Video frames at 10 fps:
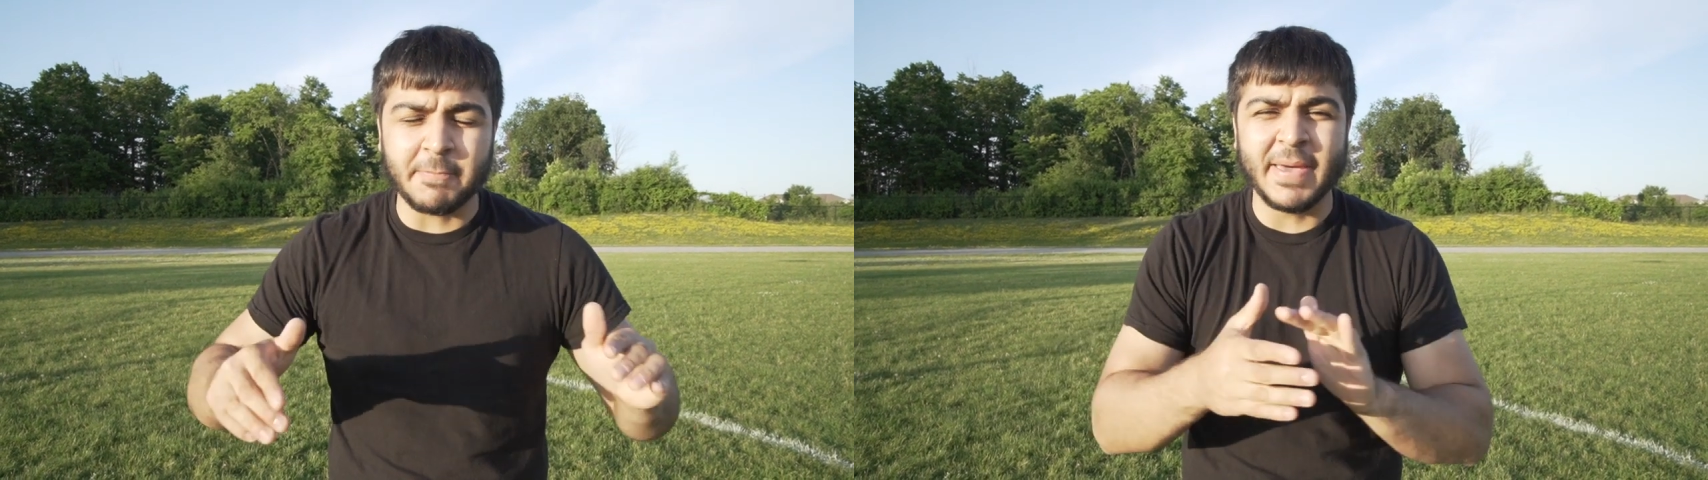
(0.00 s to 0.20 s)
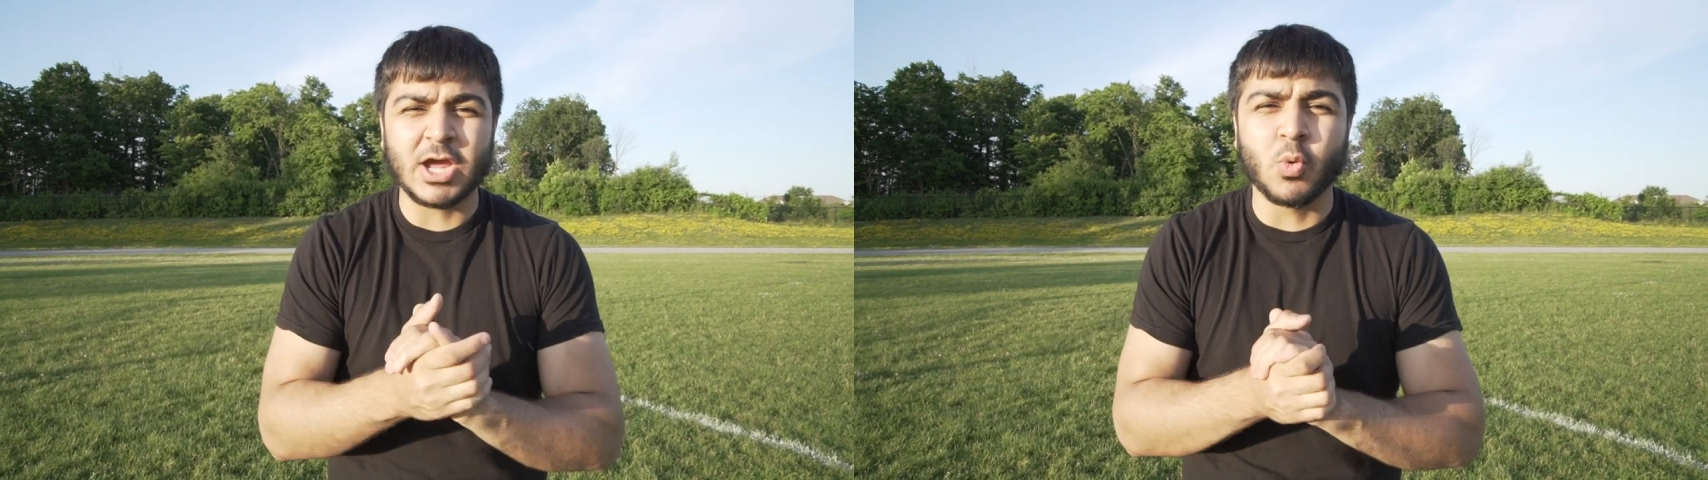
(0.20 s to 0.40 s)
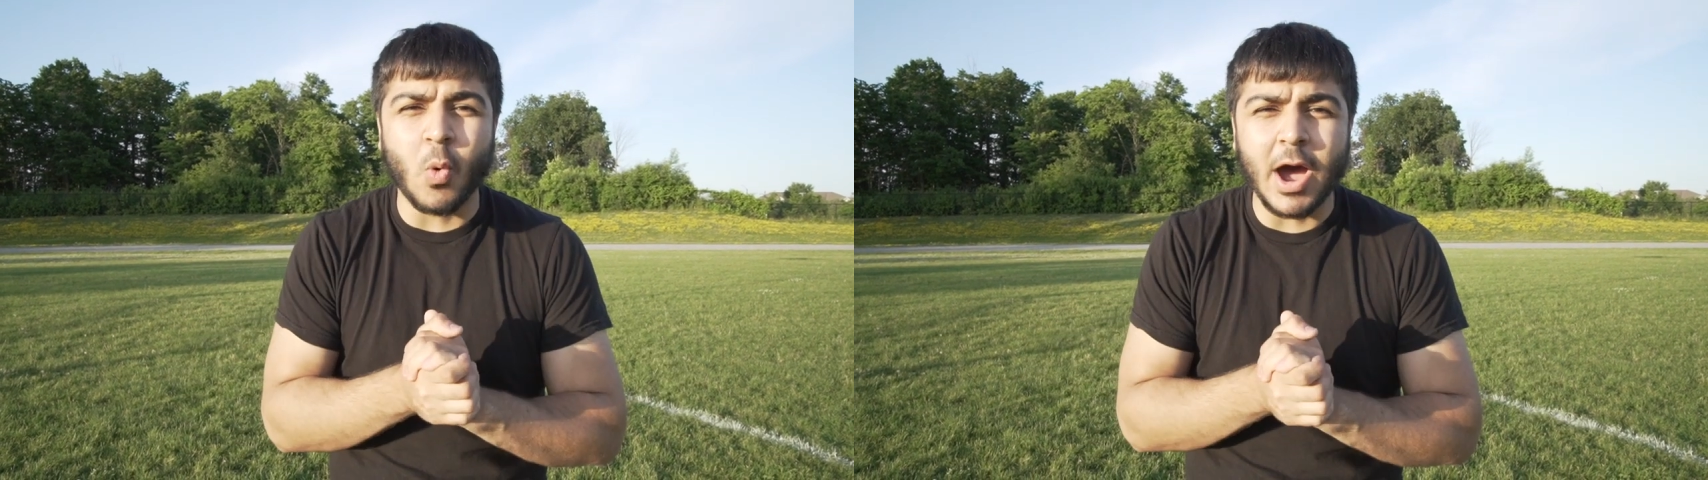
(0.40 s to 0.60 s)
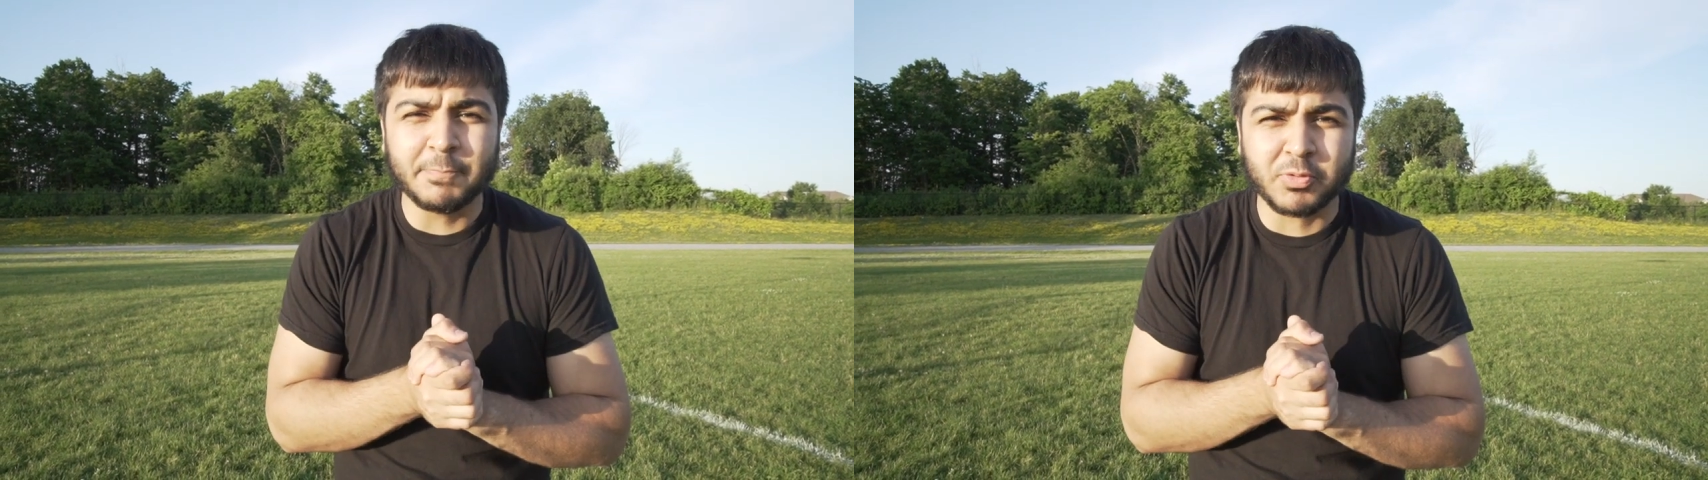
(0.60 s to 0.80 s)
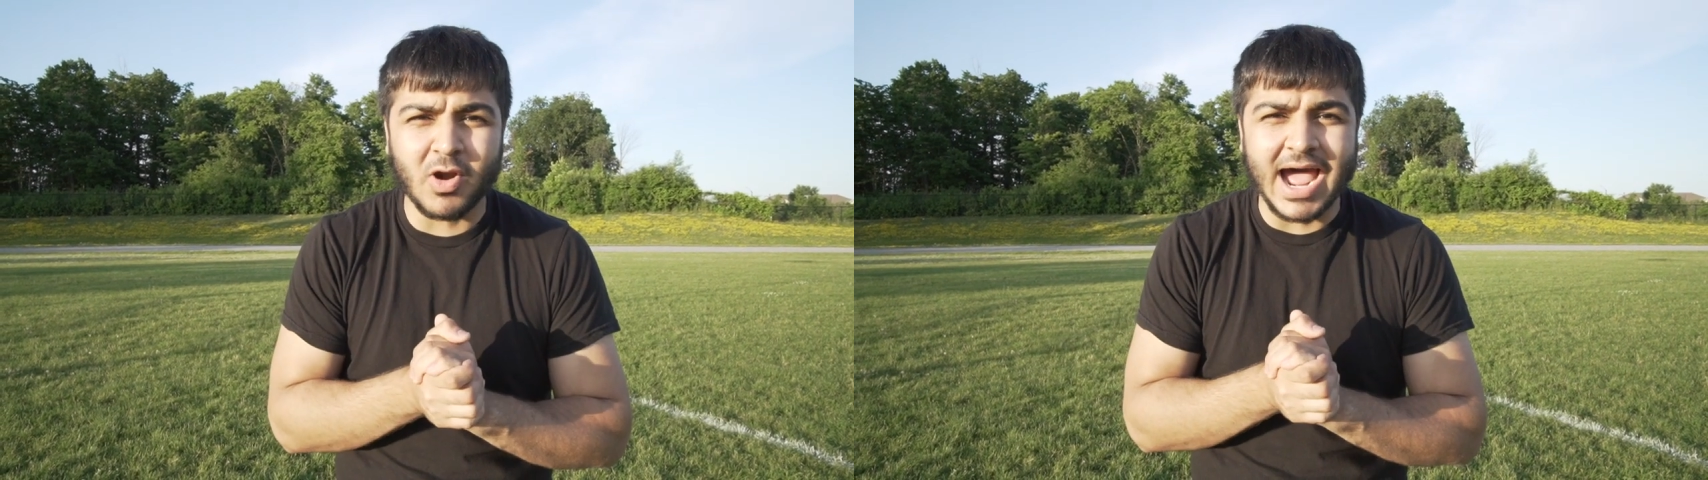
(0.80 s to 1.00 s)
you can pick
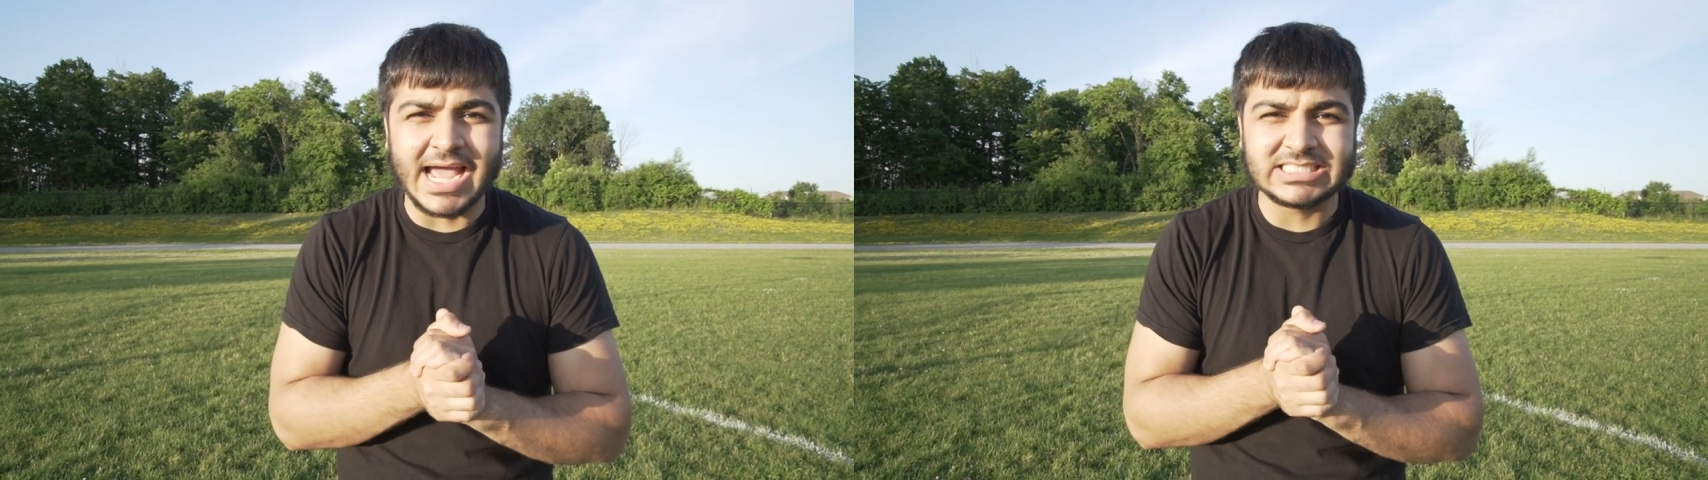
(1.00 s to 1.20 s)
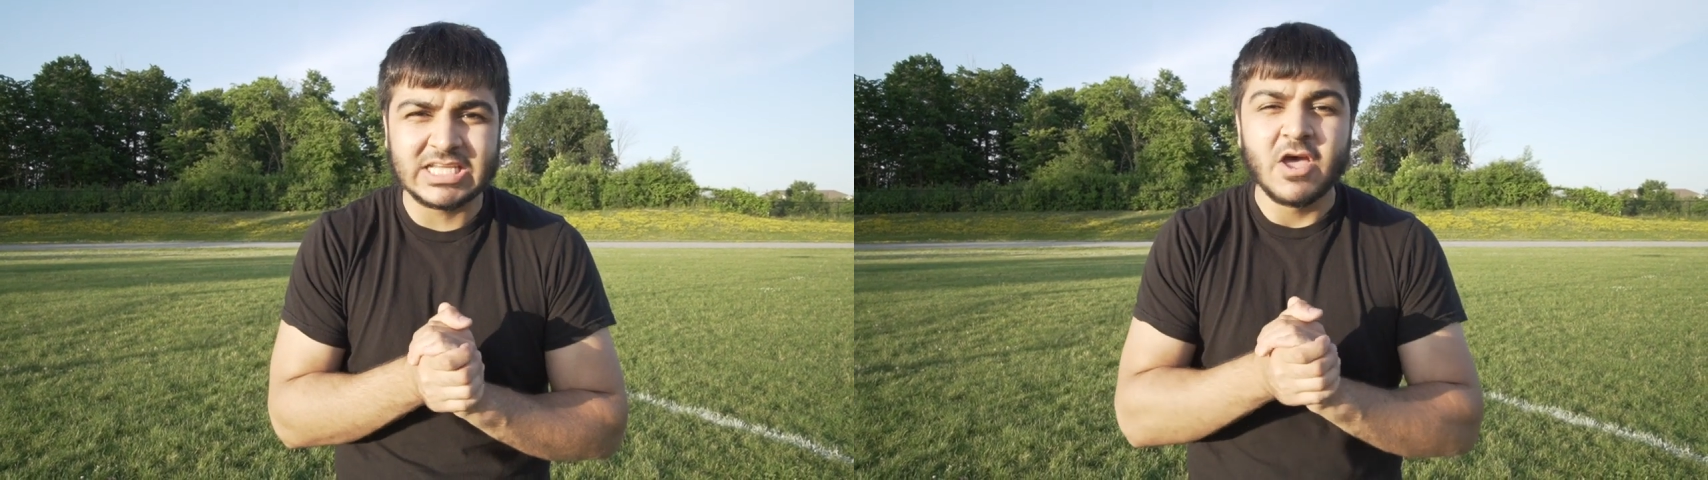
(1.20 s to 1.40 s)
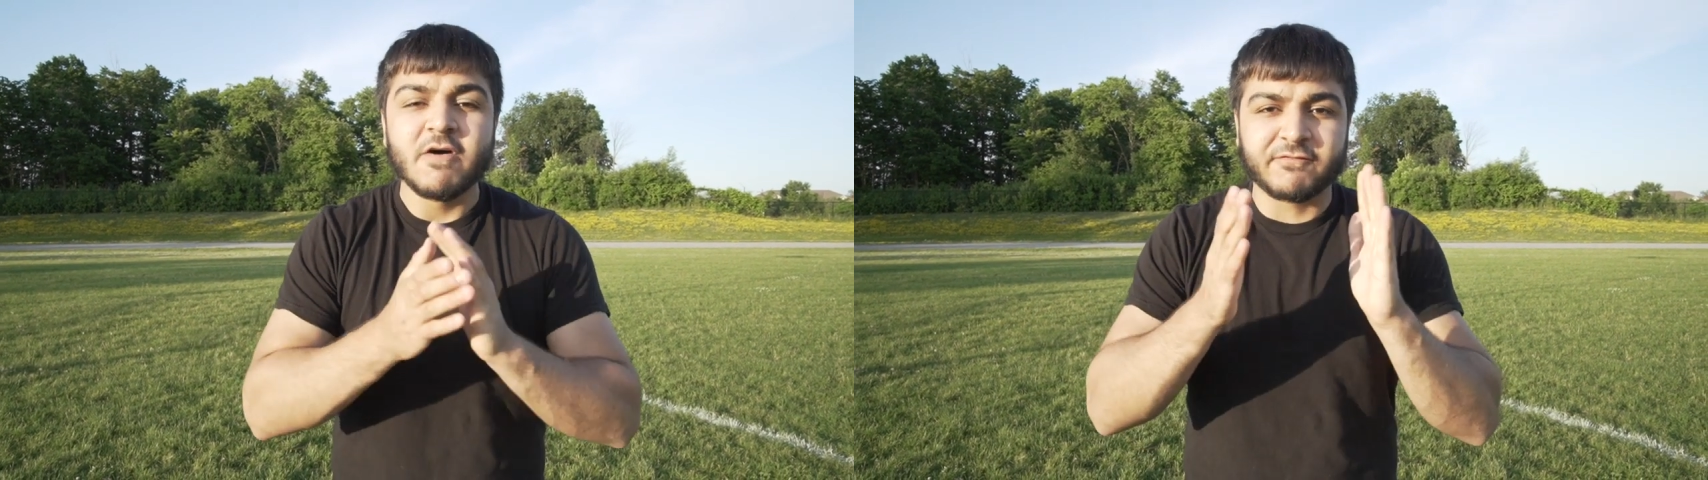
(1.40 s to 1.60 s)
one prize